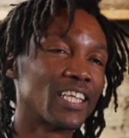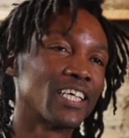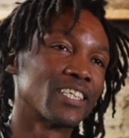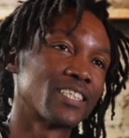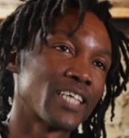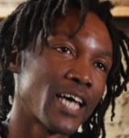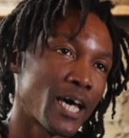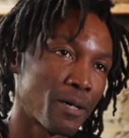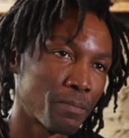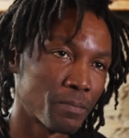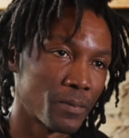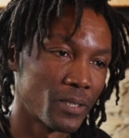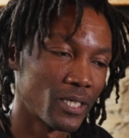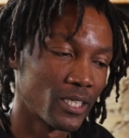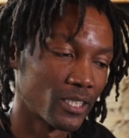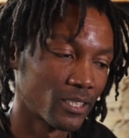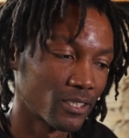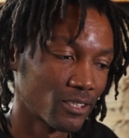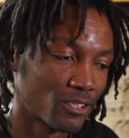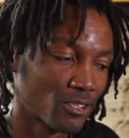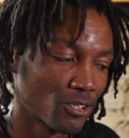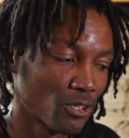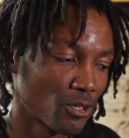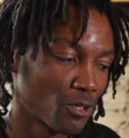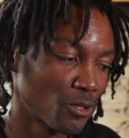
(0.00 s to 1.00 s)
that's happening.
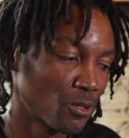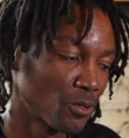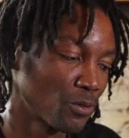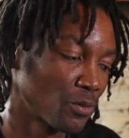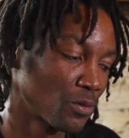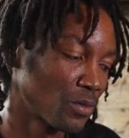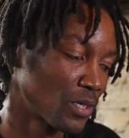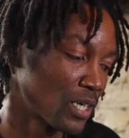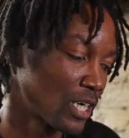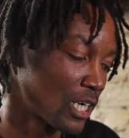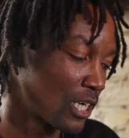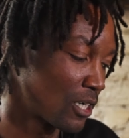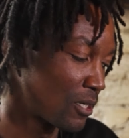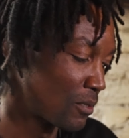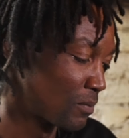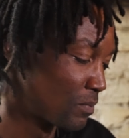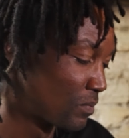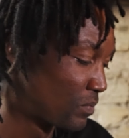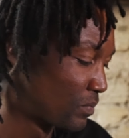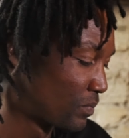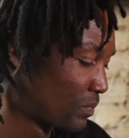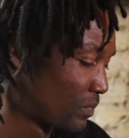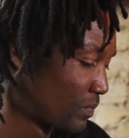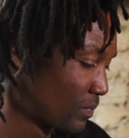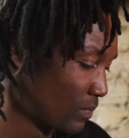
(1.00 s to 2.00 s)
So
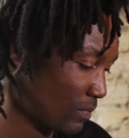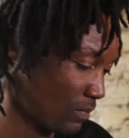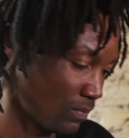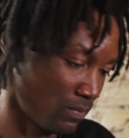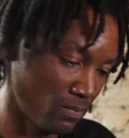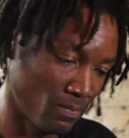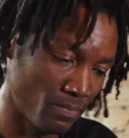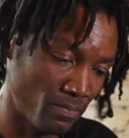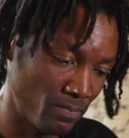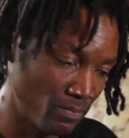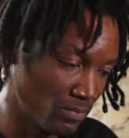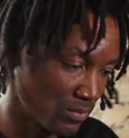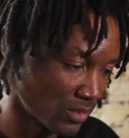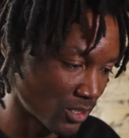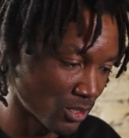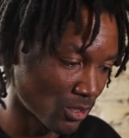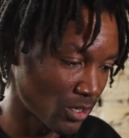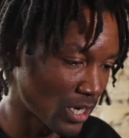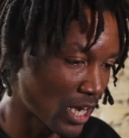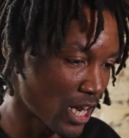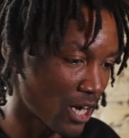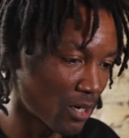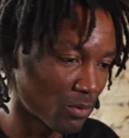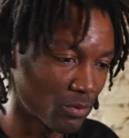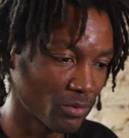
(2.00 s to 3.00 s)
so
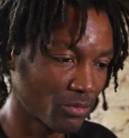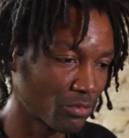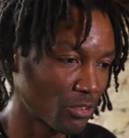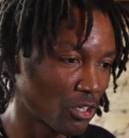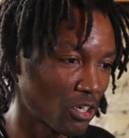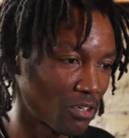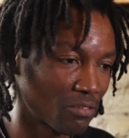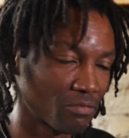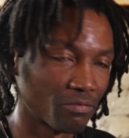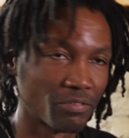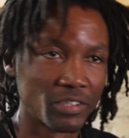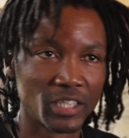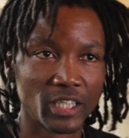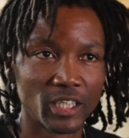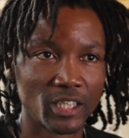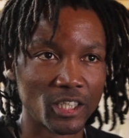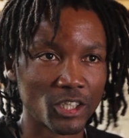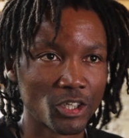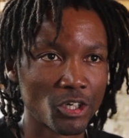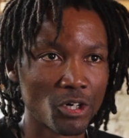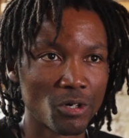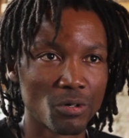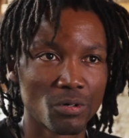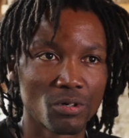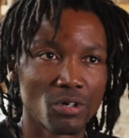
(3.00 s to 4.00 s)
now we've got vanilla
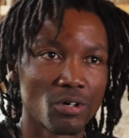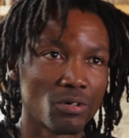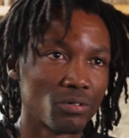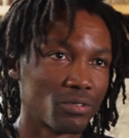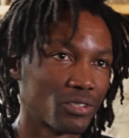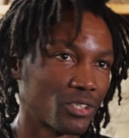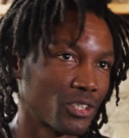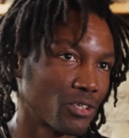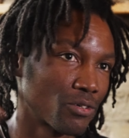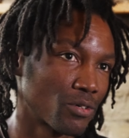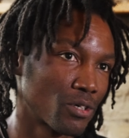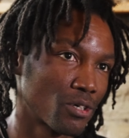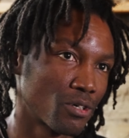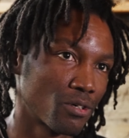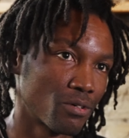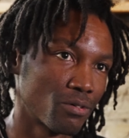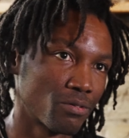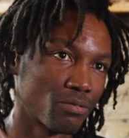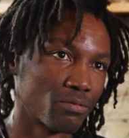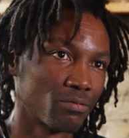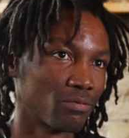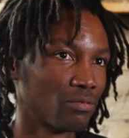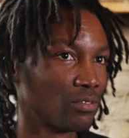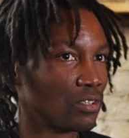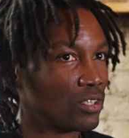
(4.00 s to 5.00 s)
Coke, Coke
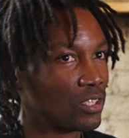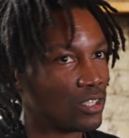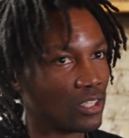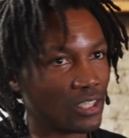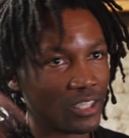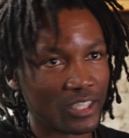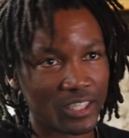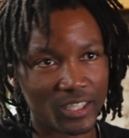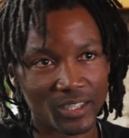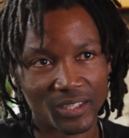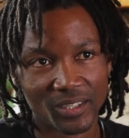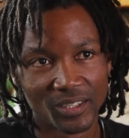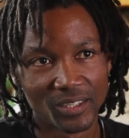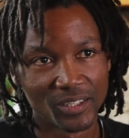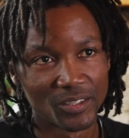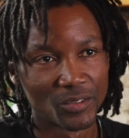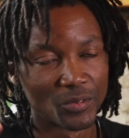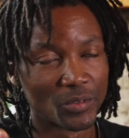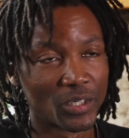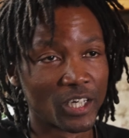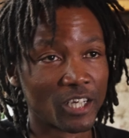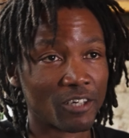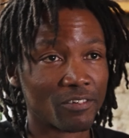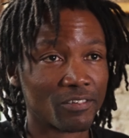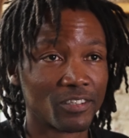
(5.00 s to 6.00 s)
Zero,
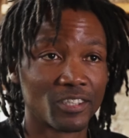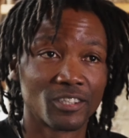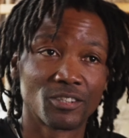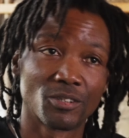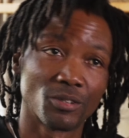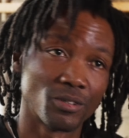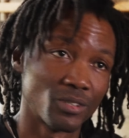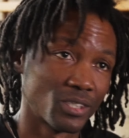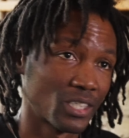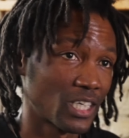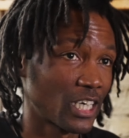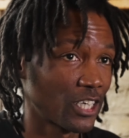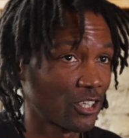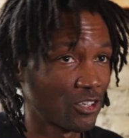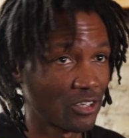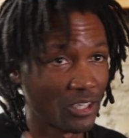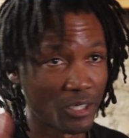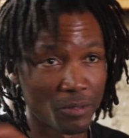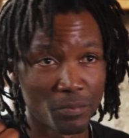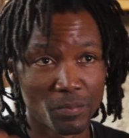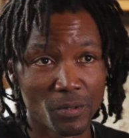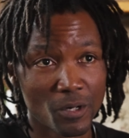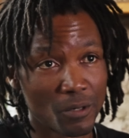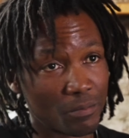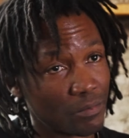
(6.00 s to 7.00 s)
whatever. So it's like your
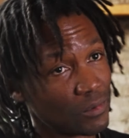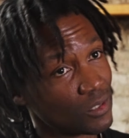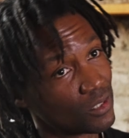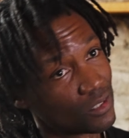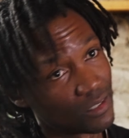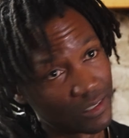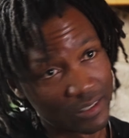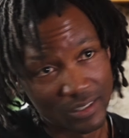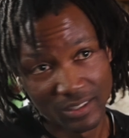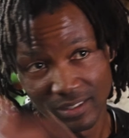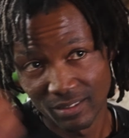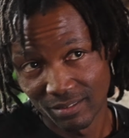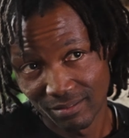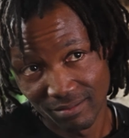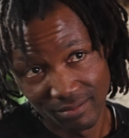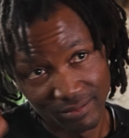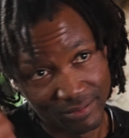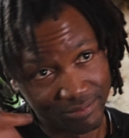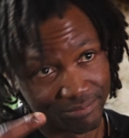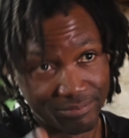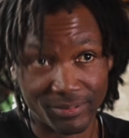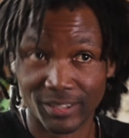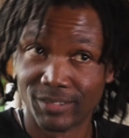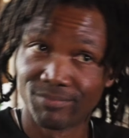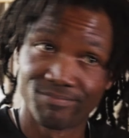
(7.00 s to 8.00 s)
hip hop is
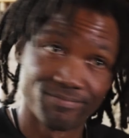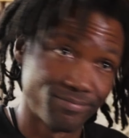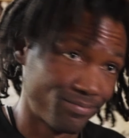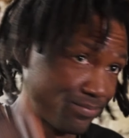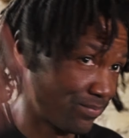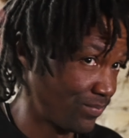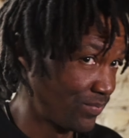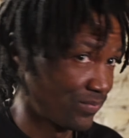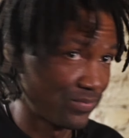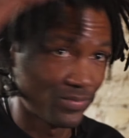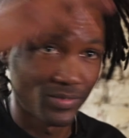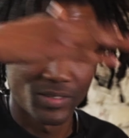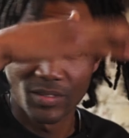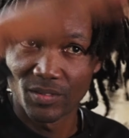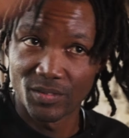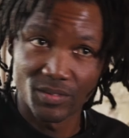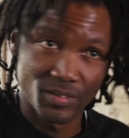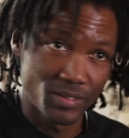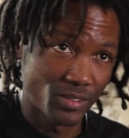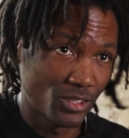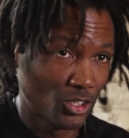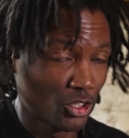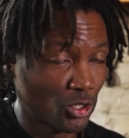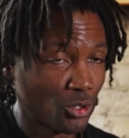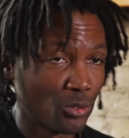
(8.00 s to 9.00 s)

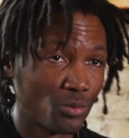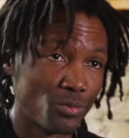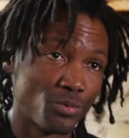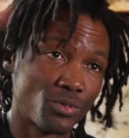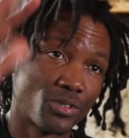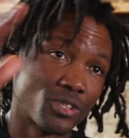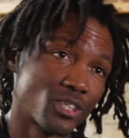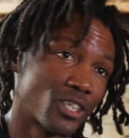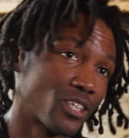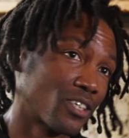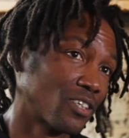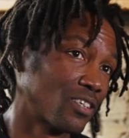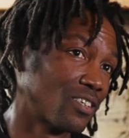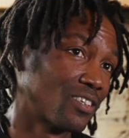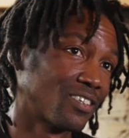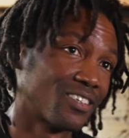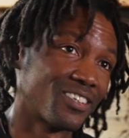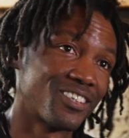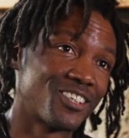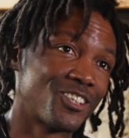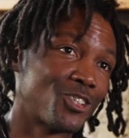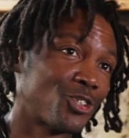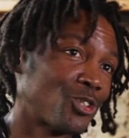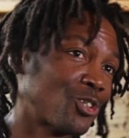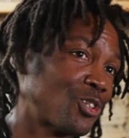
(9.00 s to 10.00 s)
choose
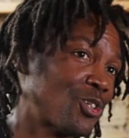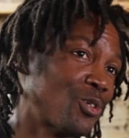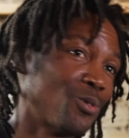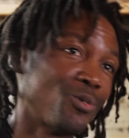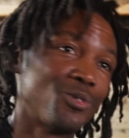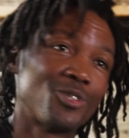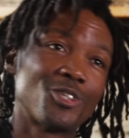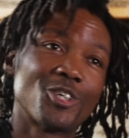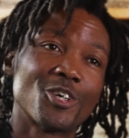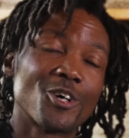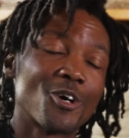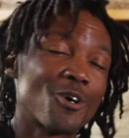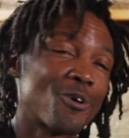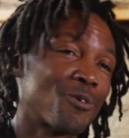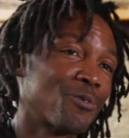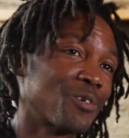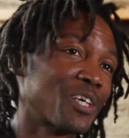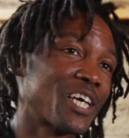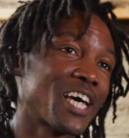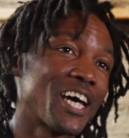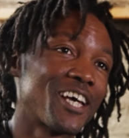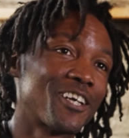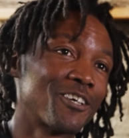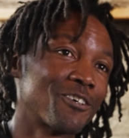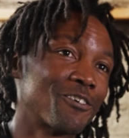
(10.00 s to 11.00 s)
your own
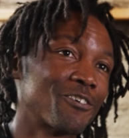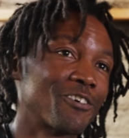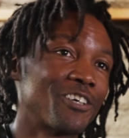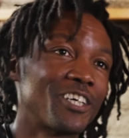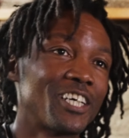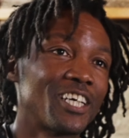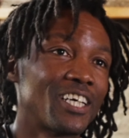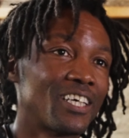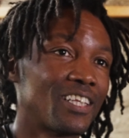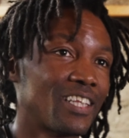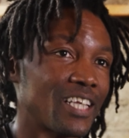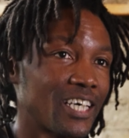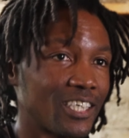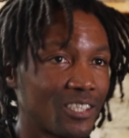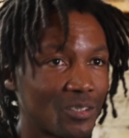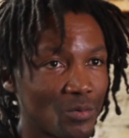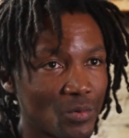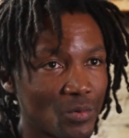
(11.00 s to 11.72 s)
category, and that's